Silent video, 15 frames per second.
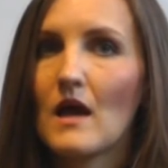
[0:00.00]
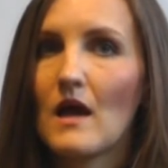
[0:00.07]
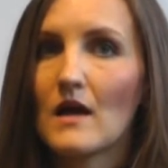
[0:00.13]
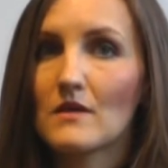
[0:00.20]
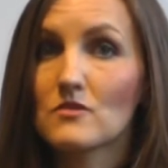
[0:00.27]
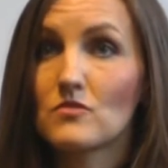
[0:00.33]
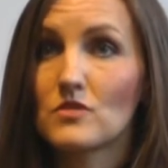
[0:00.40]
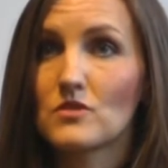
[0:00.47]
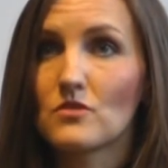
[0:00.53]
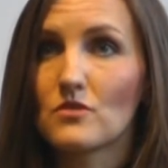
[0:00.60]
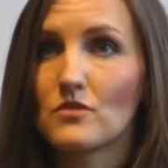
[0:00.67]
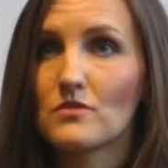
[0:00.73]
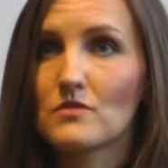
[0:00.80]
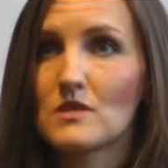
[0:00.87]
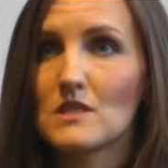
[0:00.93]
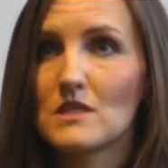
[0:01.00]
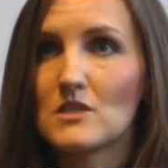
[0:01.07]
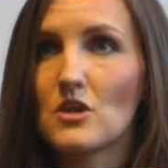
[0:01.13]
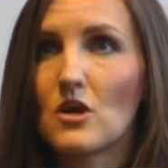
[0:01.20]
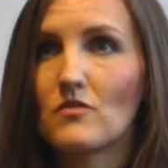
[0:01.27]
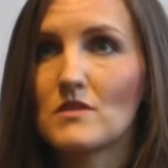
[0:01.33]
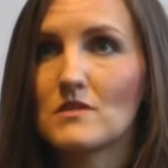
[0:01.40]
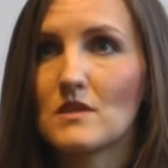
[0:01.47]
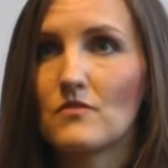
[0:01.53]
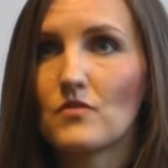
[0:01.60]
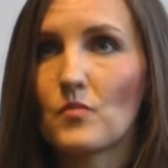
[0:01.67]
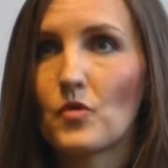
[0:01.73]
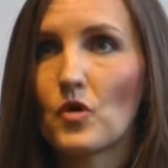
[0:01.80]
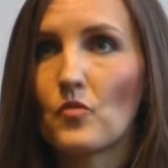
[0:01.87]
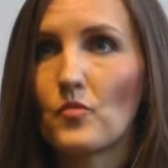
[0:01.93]
As a result, he did not receive
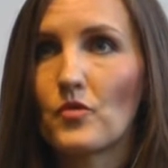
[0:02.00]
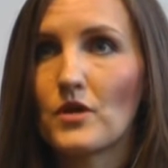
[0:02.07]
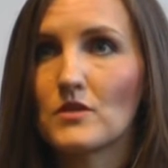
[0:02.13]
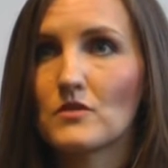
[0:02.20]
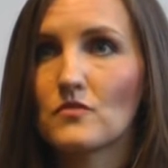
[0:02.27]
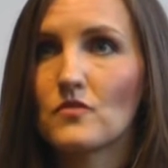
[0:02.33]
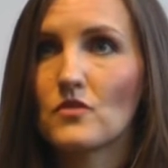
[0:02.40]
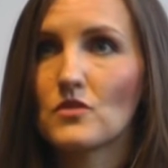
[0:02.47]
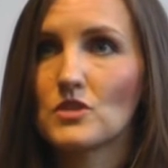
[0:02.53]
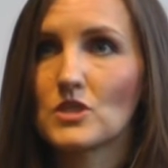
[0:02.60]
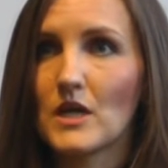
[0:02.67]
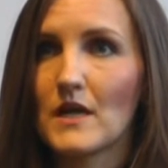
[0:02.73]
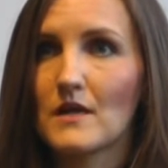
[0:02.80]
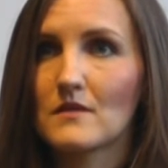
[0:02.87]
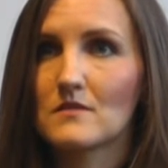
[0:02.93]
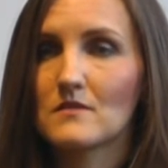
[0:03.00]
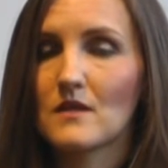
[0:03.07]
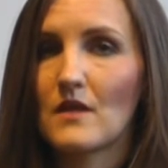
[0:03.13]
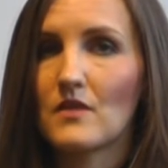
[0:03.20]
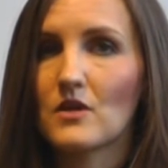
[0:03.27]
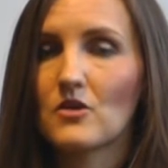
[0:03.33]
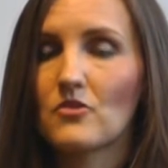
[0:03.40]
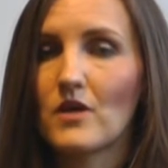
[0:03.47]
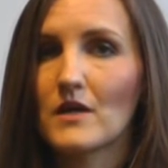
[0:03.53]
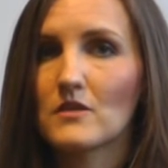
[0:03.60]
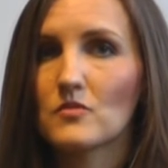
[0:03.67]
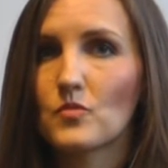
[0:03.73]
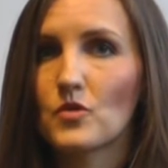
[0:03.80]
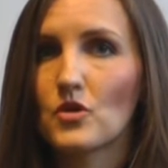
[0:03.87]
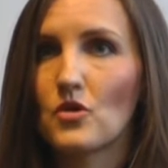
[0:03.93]
appropriate foot checks and the
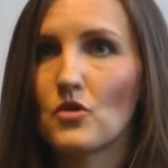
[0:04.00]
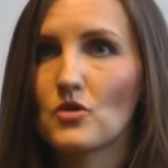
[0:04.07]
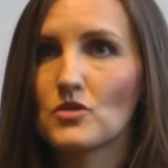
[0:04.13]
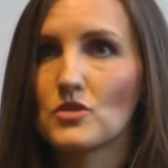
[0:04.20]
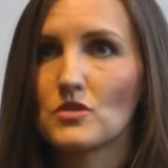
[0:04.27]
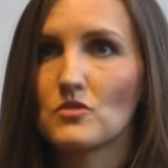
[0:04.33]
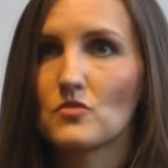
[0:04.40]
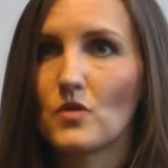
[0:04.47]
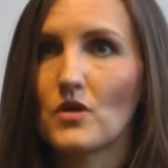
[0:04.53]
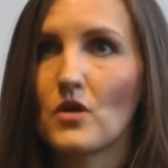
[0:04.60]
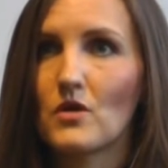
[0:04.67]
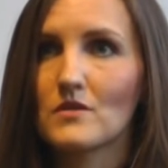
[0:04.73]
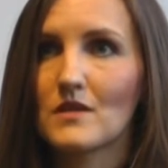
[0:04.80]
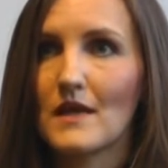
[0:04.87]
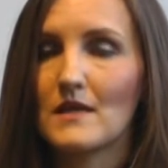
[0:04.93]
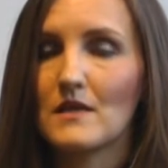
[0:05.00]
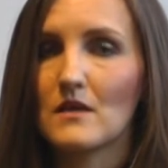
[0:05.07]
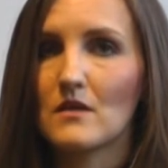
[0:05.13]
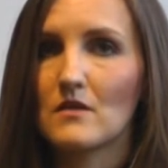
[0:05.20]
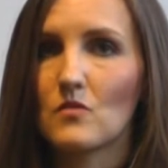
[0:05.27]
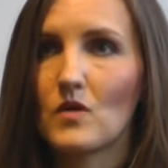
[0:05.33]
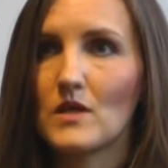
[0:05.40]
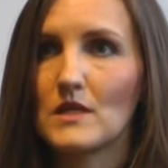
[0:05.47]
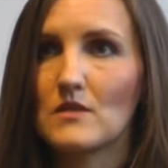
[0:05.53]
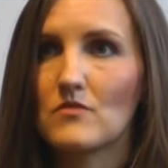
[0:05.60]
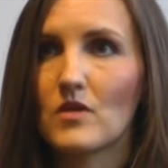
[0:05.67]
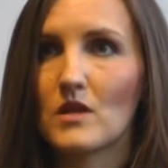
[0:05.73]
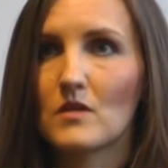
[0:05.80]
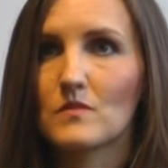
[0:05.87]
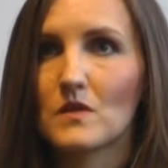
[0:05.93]
correct precautions were not taken when he
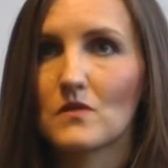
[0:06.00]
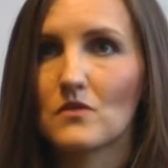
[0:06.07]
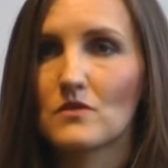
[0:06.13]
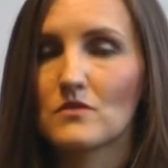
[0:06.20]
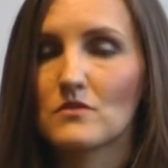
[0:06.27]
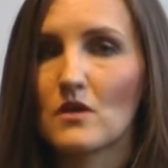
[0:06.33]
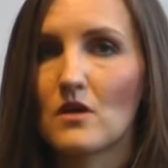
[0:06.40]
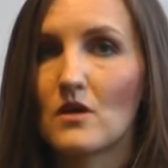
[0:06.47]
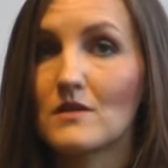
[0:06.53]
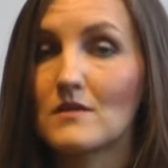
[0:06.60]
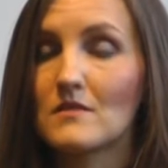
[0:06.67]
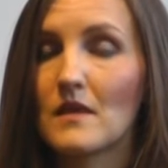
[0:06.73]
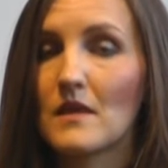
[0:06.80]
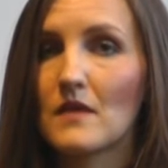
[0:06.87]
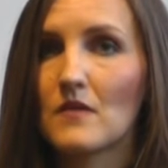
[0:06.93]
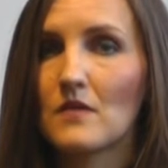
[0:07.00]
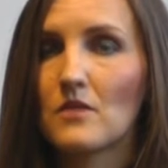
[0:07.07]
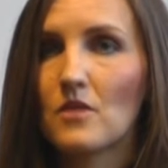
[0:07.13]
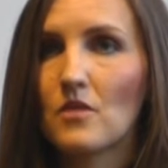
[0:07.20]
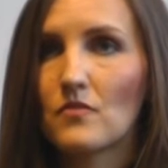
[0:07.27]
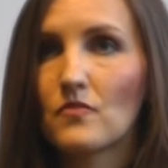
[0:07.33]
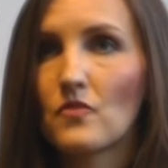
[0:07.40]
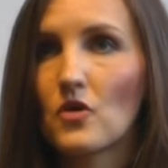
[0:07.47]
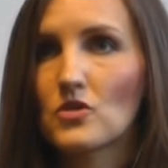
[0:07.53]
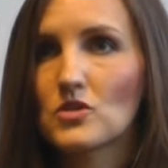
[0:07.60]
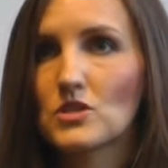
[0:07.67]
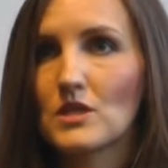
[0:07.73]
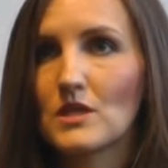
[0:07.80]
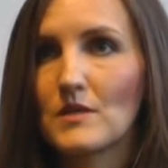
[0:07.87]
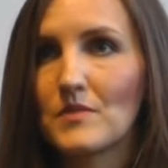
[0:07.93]
developed an ulcer on his heel.
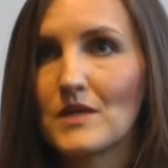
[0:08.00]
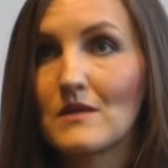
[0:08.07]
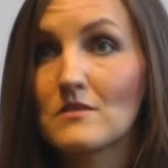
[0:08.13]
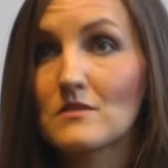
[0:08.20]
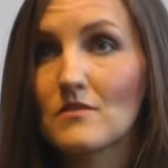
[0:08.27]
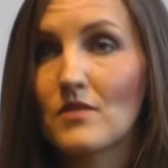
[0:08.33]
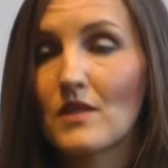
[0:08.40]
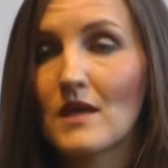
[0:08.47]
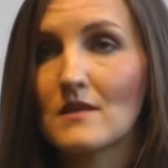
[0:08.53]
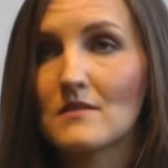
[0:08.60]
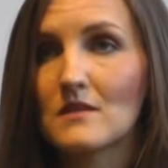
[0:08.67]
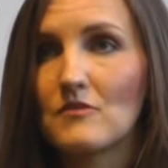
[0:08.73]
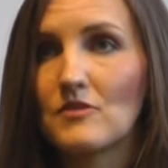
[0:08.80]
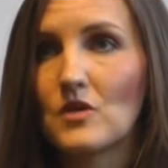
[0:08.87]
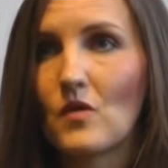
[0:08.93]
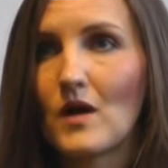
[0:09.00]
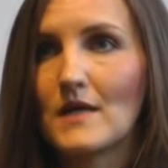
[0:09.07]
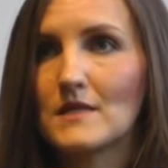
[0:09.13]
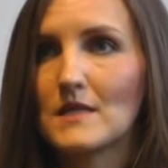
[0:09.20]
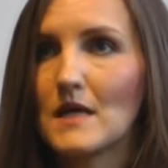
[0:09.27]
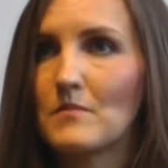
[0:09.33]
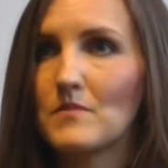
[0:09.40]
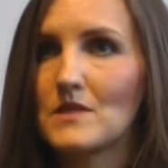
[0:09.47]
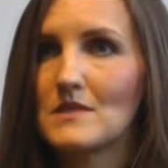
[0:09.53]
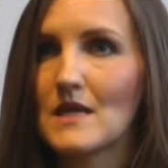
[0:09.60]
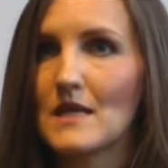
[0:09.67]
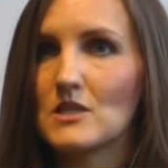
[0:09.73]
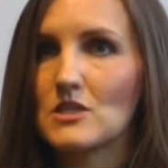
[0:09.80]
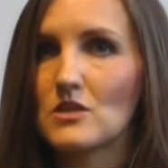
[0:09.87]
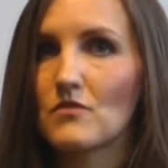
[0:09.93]
Unfortunately, because of this, he required an
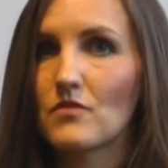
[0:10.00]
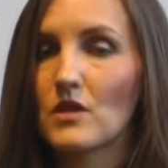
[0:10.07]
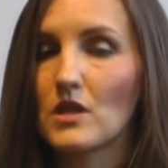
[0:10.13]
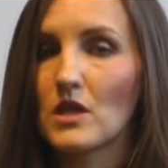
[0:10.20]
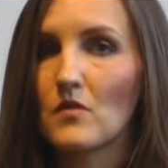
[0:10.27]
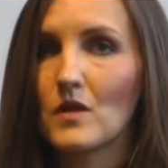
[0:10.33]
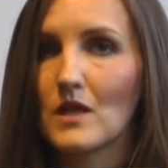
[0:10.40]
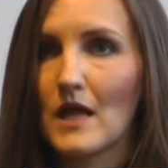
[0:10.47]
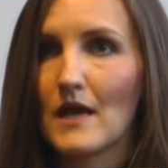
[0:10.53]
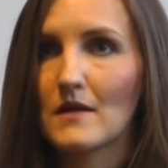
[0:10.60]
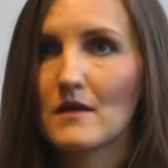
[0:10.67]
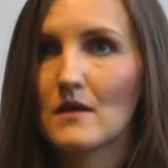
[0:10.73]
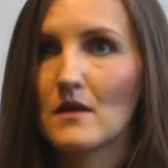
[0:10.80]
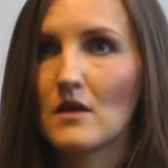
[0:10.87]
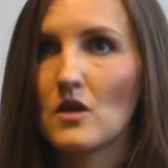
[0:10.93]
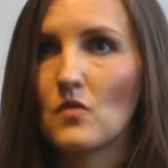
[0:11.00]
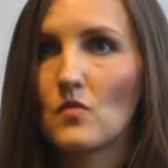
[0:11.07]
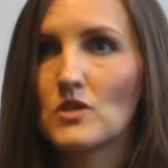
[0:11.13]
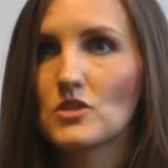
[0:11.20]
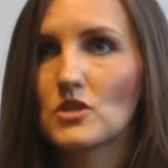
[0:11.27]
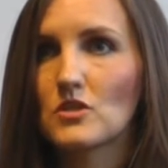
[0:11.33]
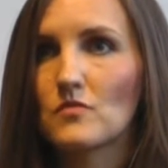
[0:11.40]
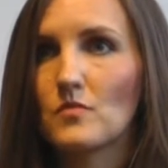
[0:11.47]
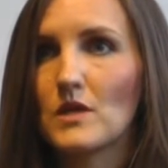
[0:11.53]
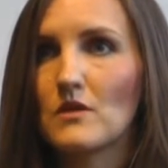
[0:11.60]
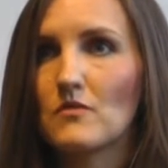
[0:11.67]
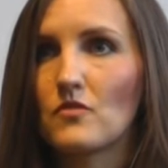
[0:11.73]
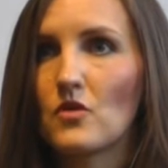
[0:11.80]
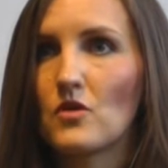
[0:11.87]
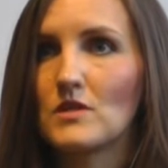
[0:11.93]
amputation of the lower leg, which could have been
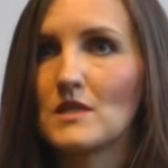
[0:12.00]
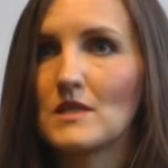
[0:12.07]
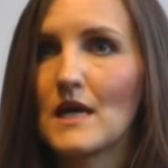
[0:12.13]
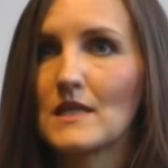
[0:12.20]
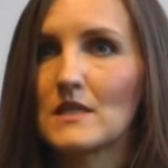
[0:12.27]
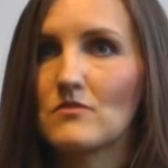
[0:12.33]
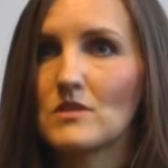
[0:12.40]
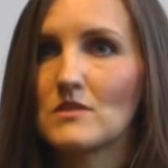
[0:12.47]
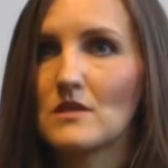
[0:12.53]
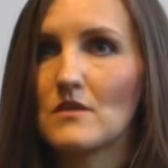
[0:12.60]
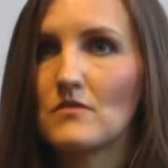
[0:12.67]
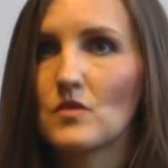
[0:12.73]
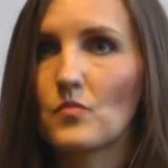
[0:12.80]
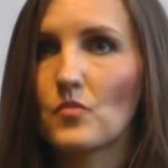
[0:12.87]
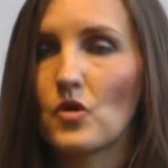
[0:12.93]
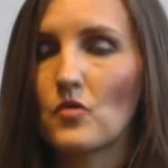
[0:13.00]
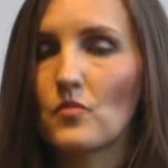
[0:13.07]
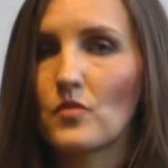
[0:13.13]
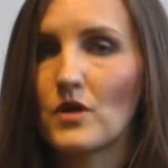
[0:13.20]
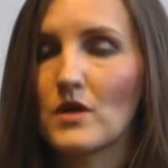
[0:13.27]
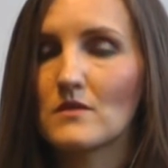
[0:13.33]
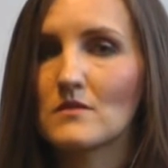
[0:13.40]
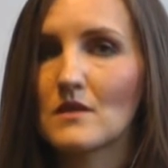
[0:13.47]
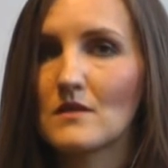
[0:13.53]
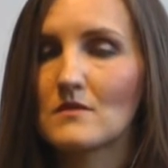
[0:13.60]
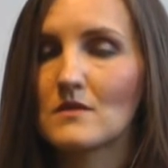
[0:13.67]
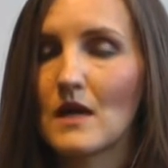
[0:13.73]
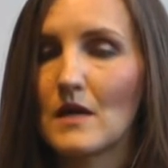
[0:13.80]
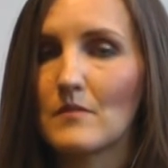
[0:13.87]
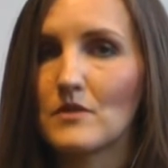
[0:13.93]
avoided had he received appropriate and
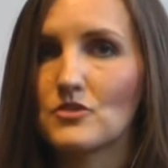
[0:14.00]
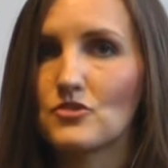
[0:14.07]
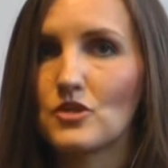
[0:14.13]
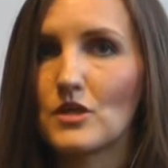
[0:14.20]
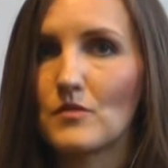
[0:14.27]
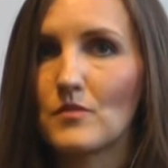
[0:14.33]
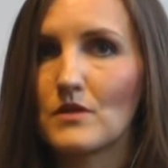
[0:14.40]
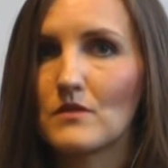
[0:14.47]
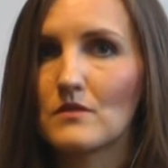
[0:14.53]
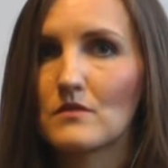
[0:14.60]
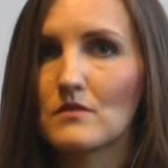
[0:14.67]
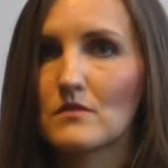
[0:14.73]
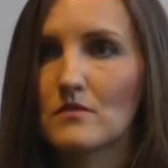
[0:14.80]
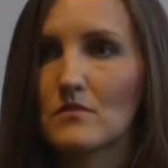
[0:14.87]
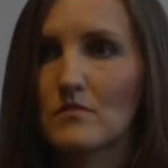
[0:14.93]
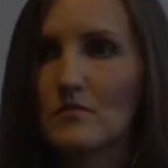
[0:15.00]
timely treatment.